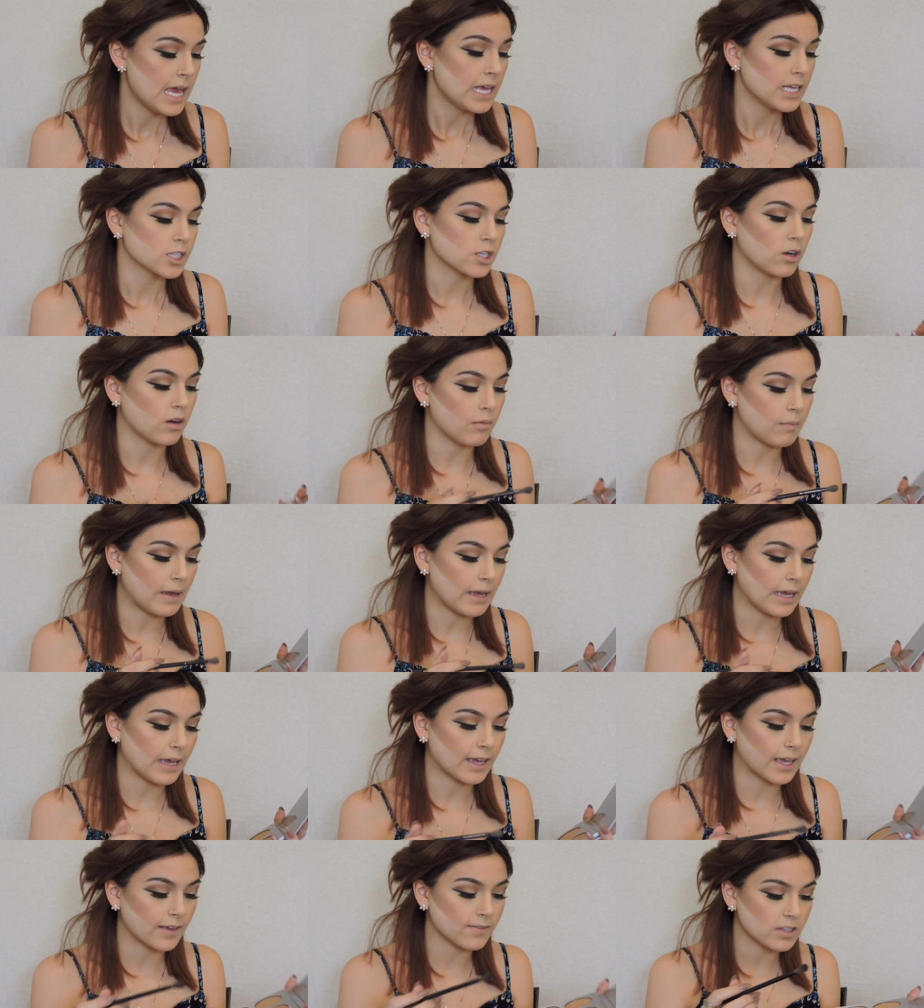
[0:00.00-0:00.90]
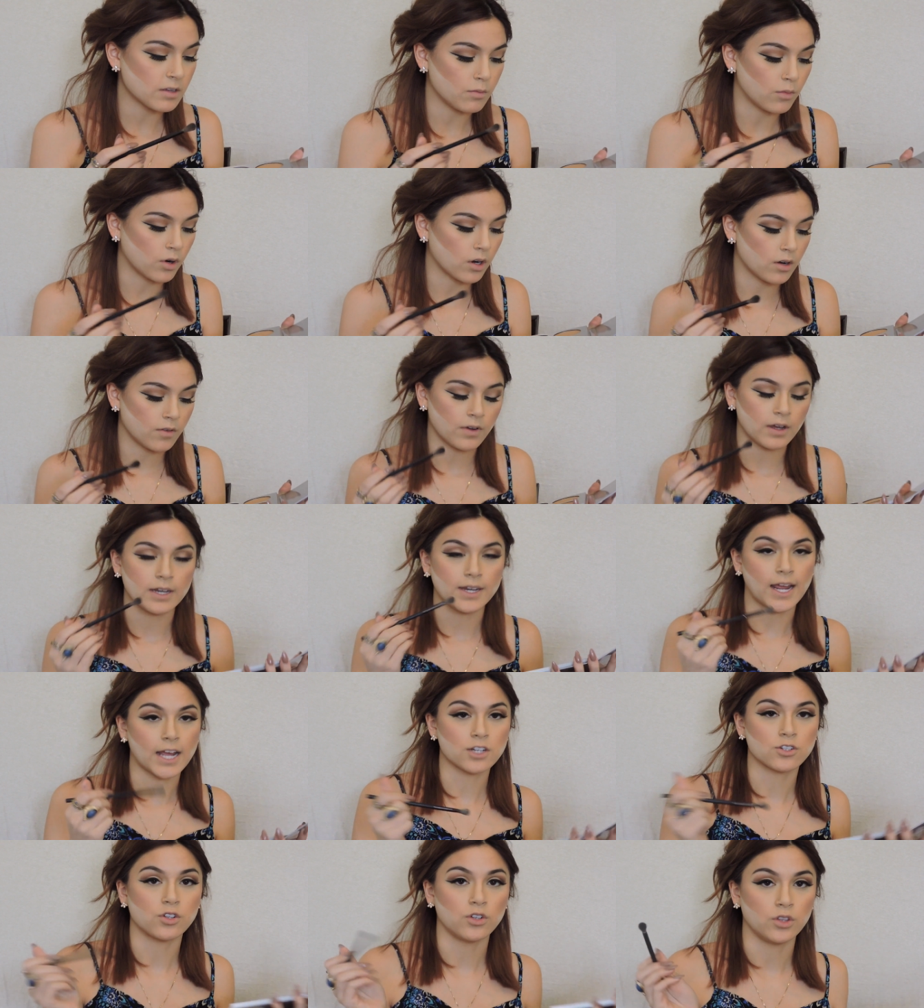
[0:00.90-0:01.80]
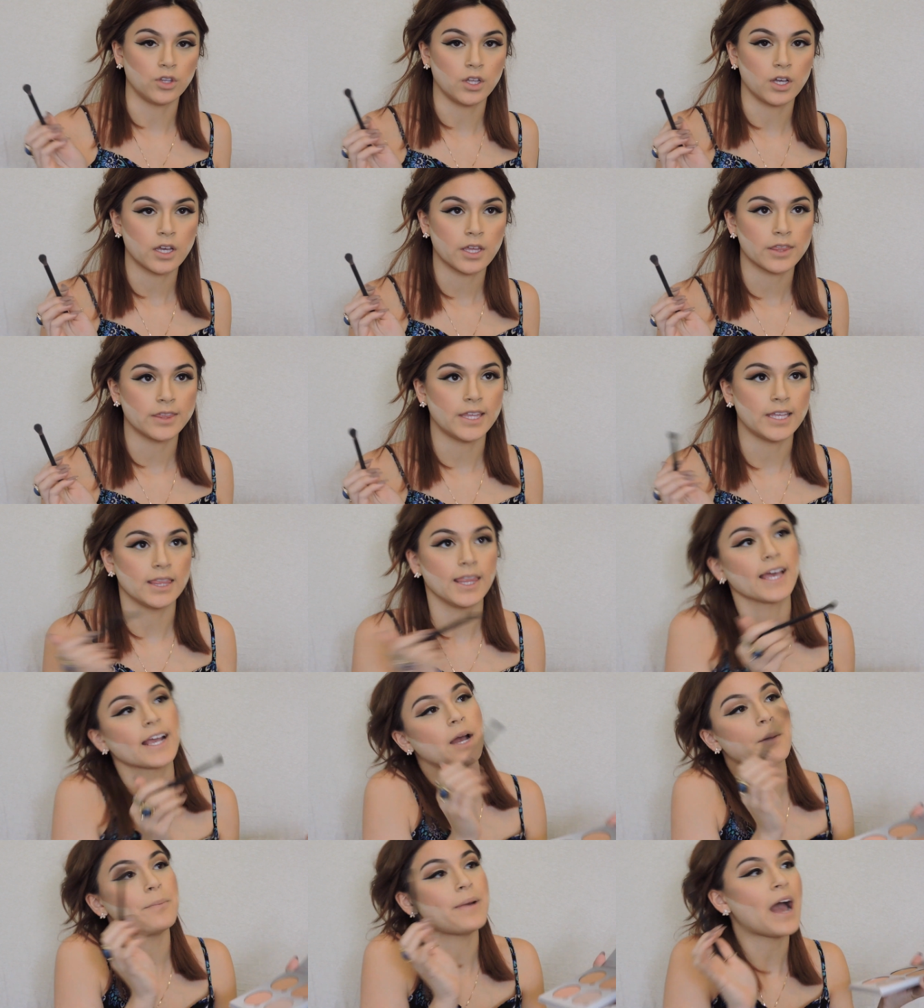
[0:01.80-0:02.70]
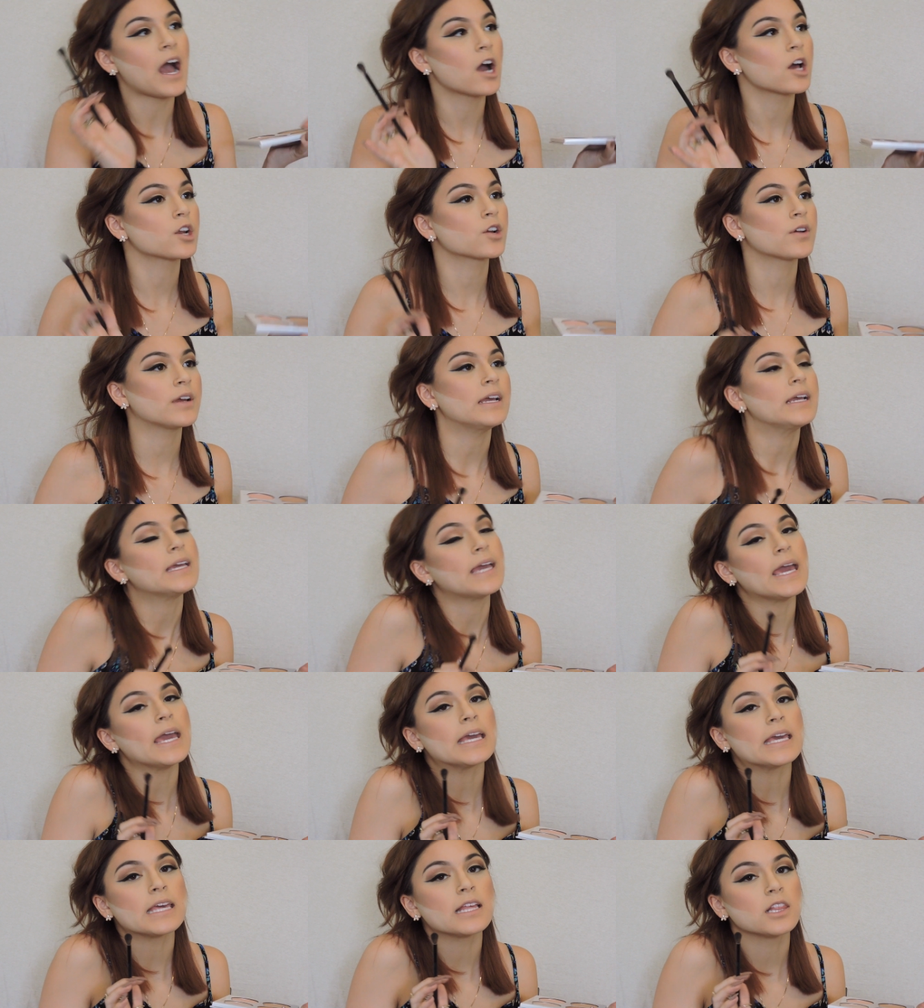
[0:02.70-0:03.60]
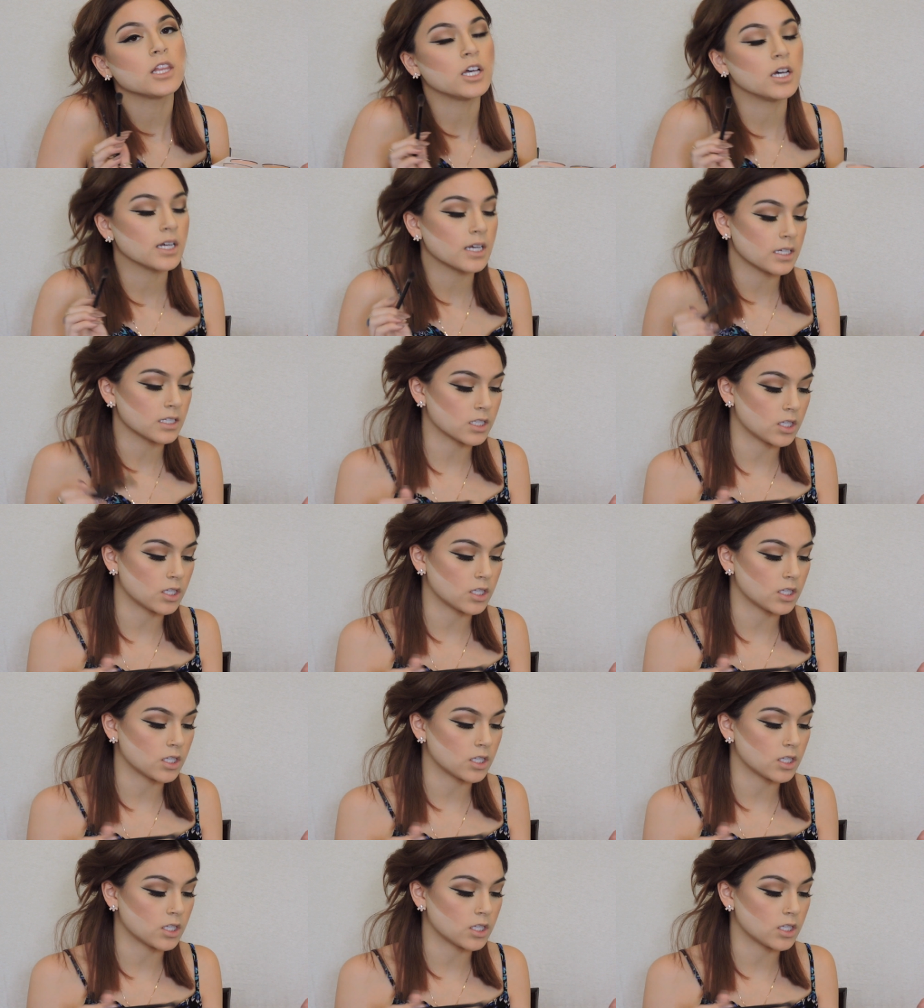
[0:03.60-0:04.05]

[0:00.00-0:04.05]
So it gives it more of a natural look than like a powdery, cakey look.